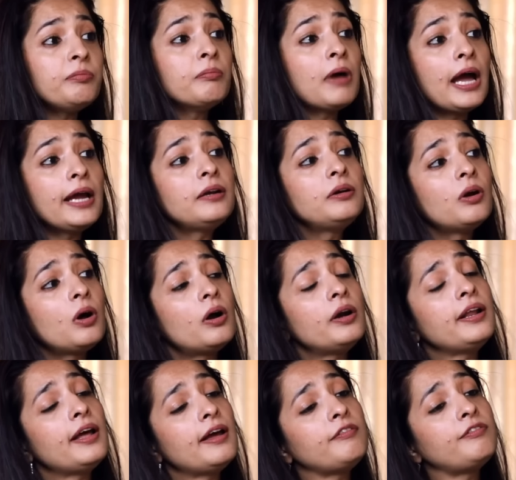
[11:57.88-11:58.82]
we might
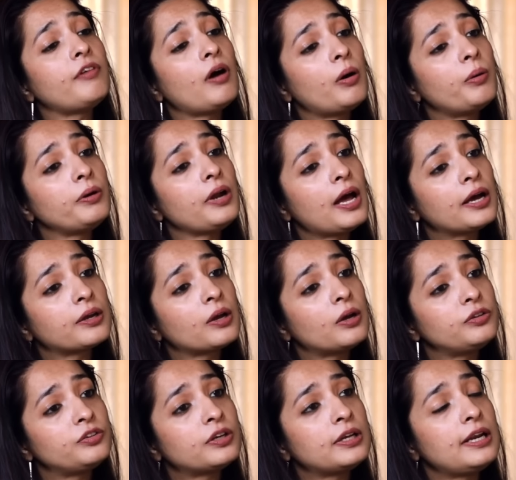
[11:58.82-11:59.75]
not have found
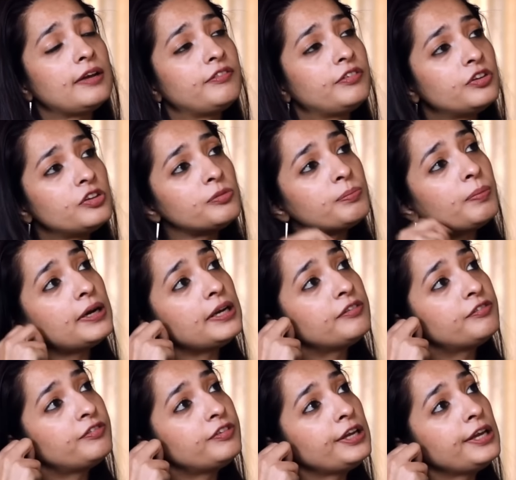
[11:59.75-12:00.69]
archaeological evidence, but
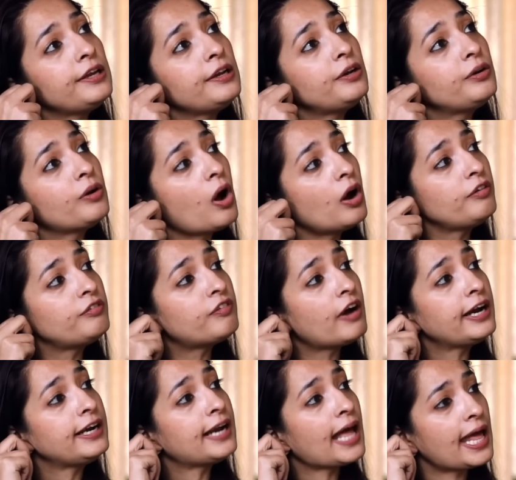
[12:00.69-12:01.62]
if we not
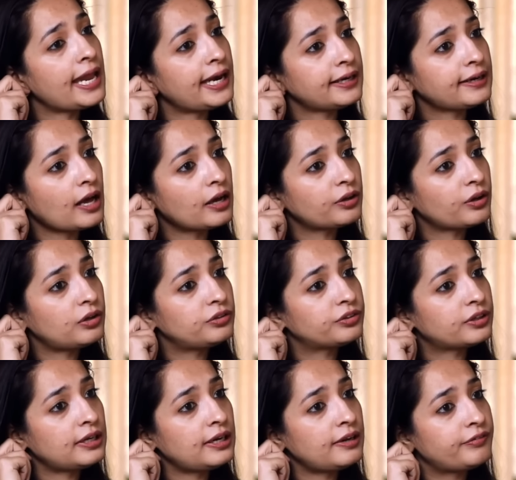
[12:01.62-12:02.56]
find direct
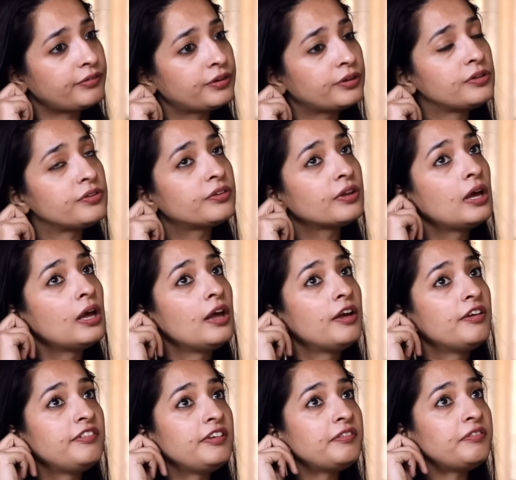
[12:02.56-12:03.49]
archaeological evidence,
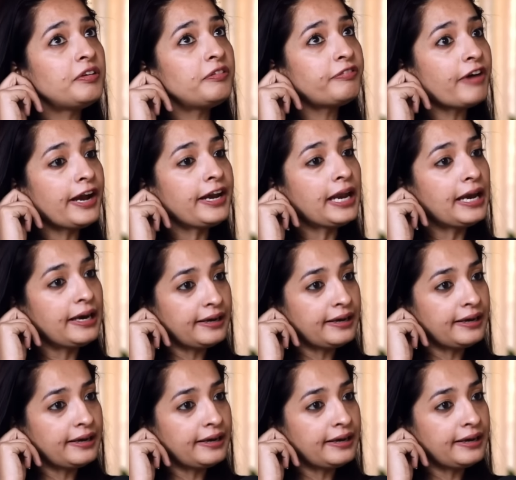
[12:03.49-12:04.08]
we will find